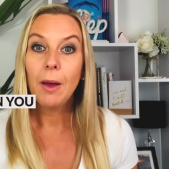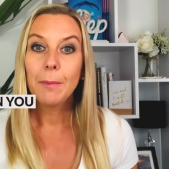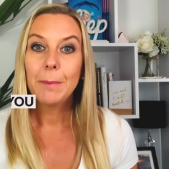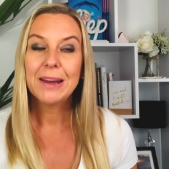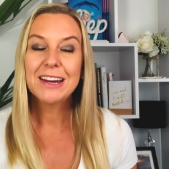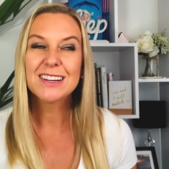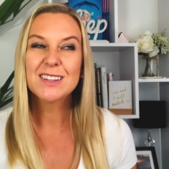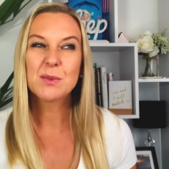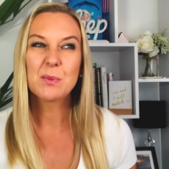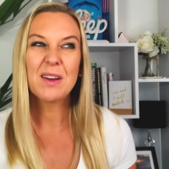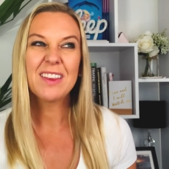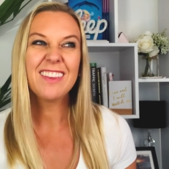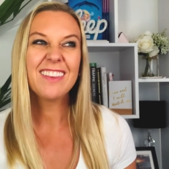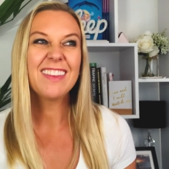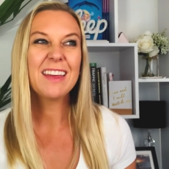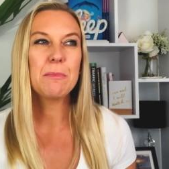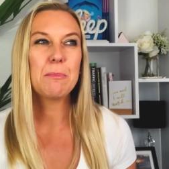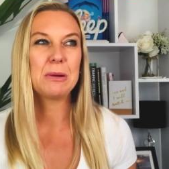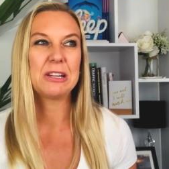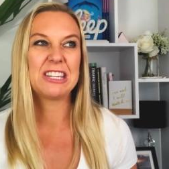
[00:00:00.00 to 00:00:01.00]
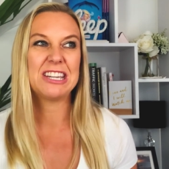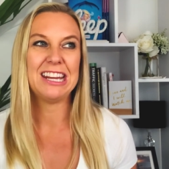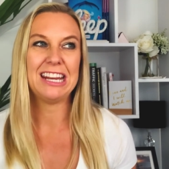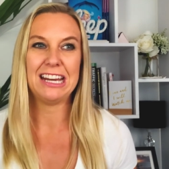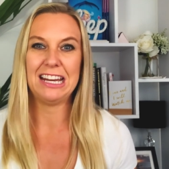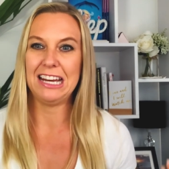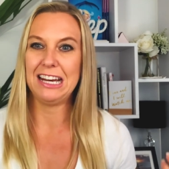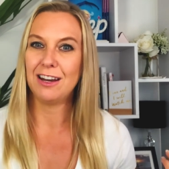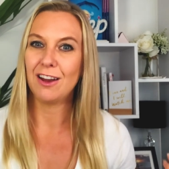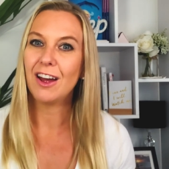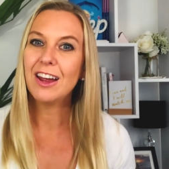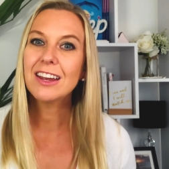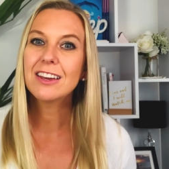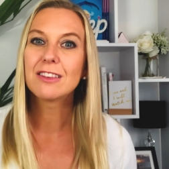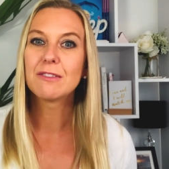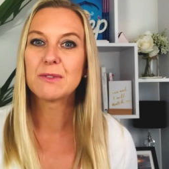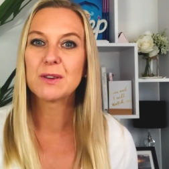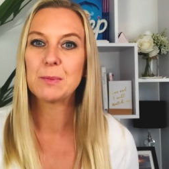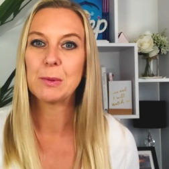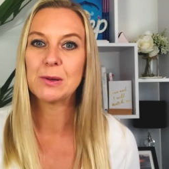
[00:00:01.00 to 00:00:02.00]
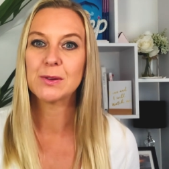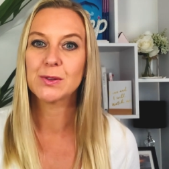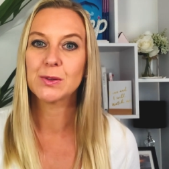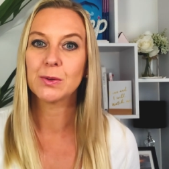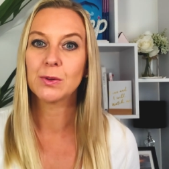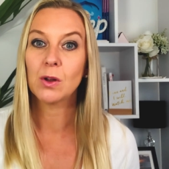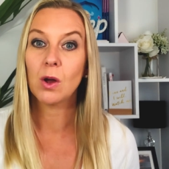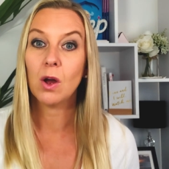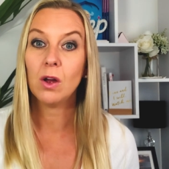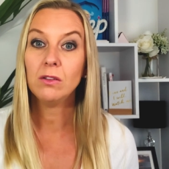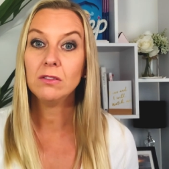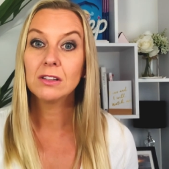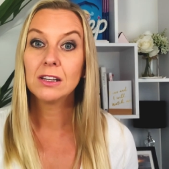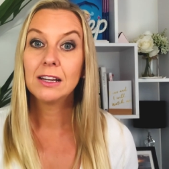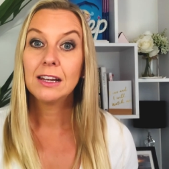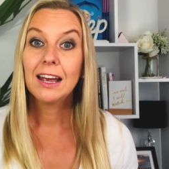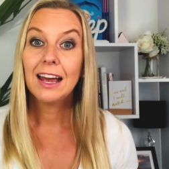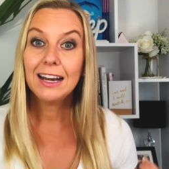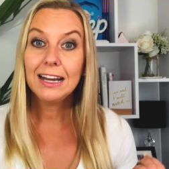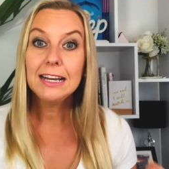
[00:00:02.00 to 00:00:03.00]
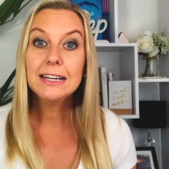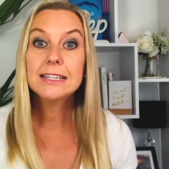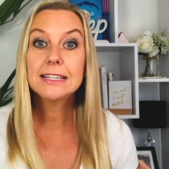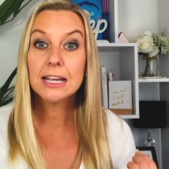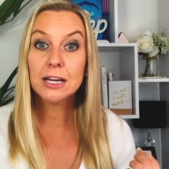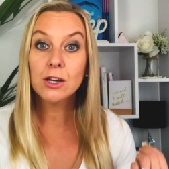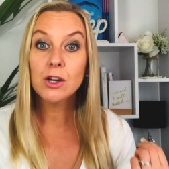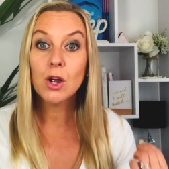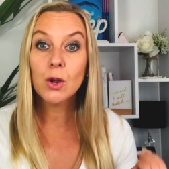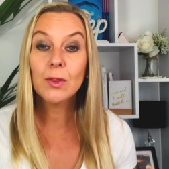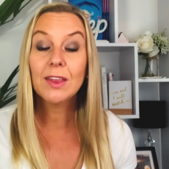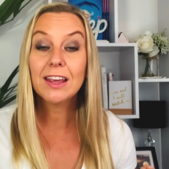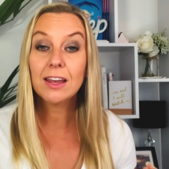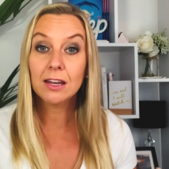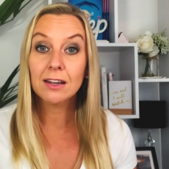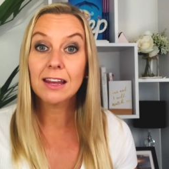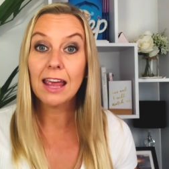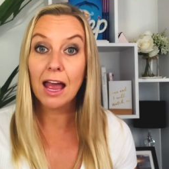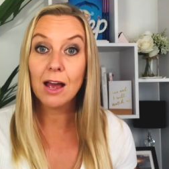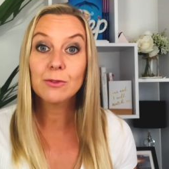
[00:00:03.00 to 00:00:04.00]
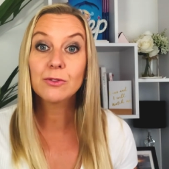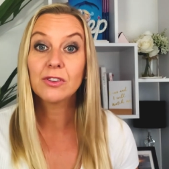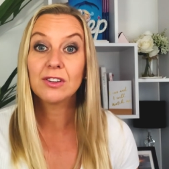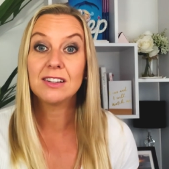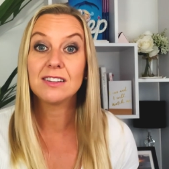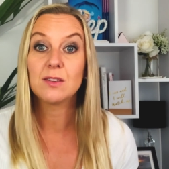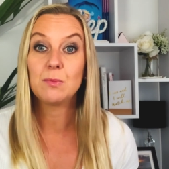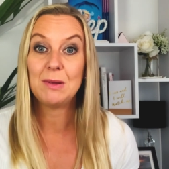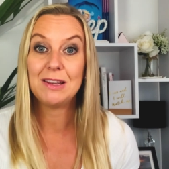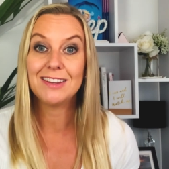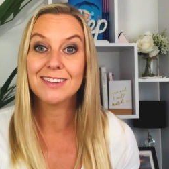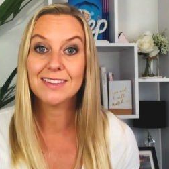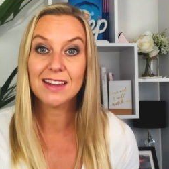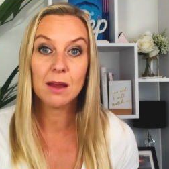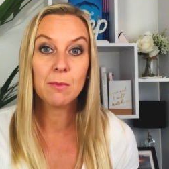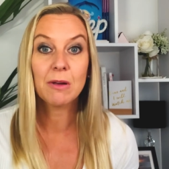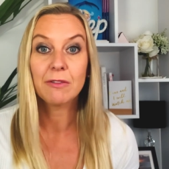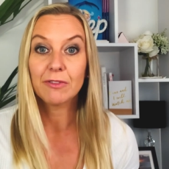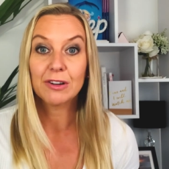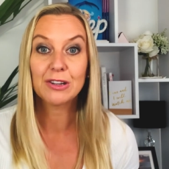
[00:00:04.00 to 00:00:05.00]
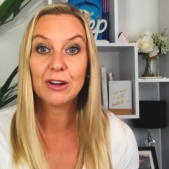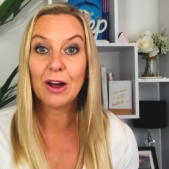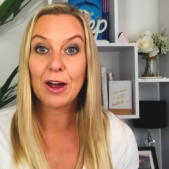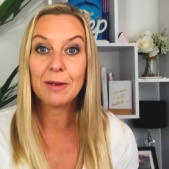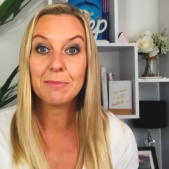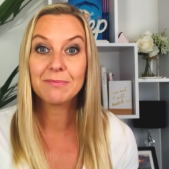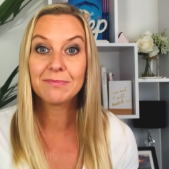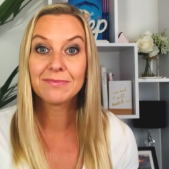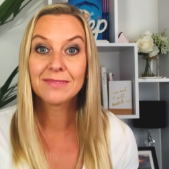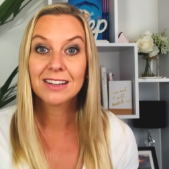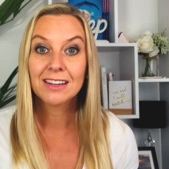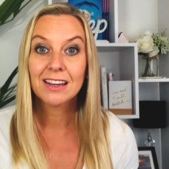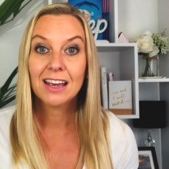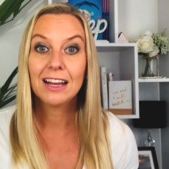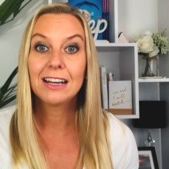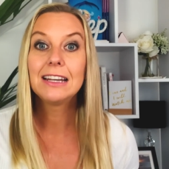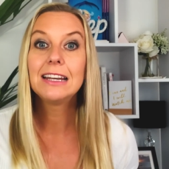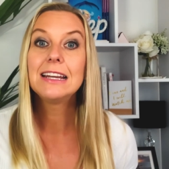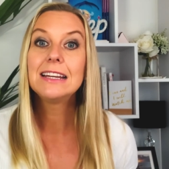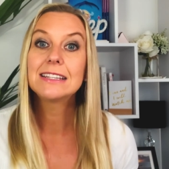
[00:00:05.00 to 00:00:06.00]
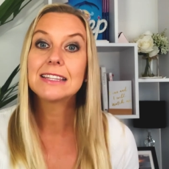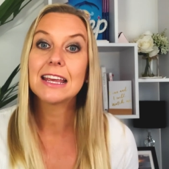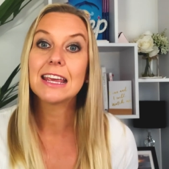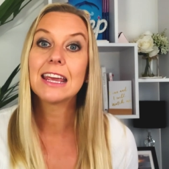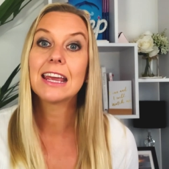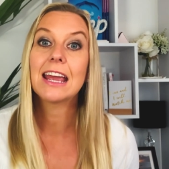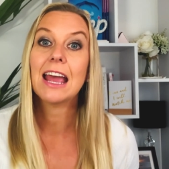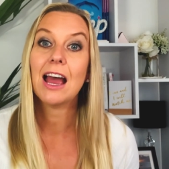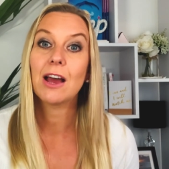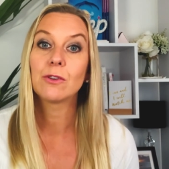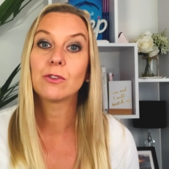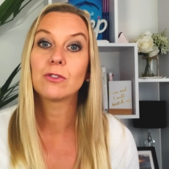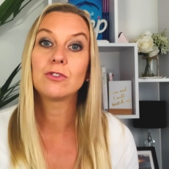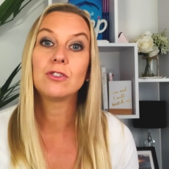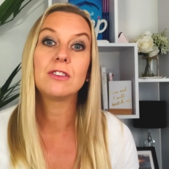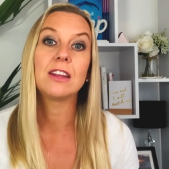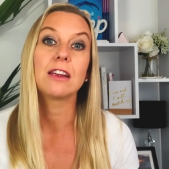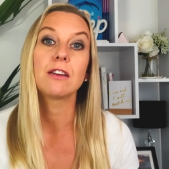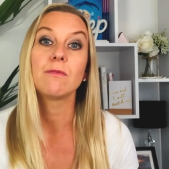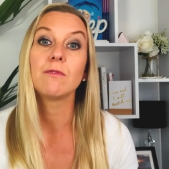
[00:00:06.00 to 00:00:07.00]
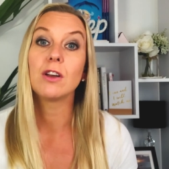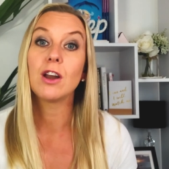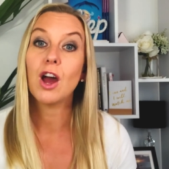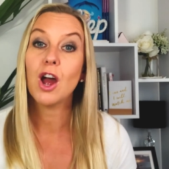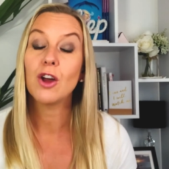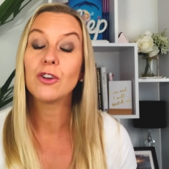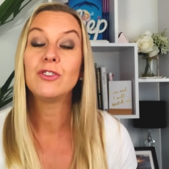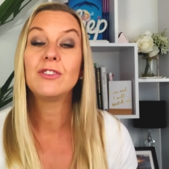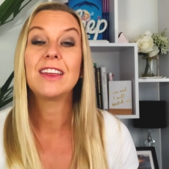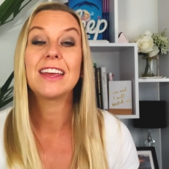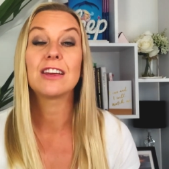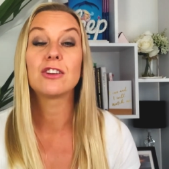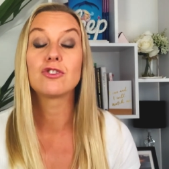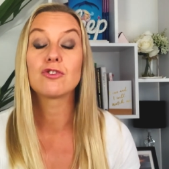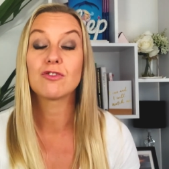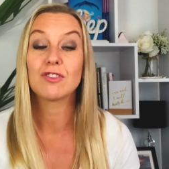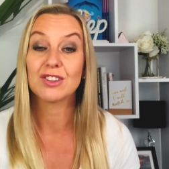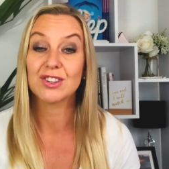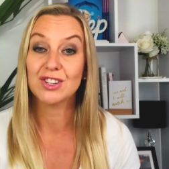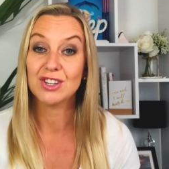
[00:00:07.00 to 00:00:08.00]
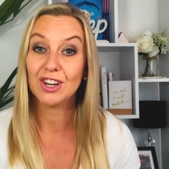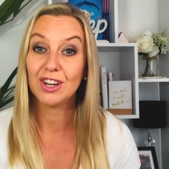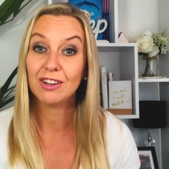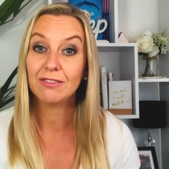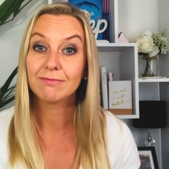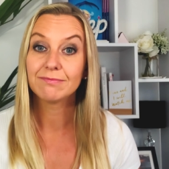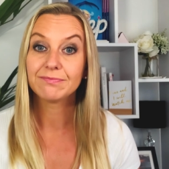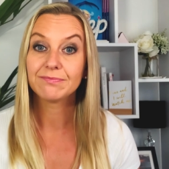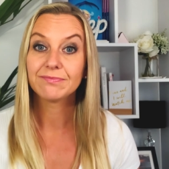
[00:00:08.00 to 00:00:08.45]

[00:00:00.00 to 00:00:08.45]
because whether they particularly like the response or not, at least they know they can count on it to be the same every time. At least they can count on you, they can rely on you, they can trust you.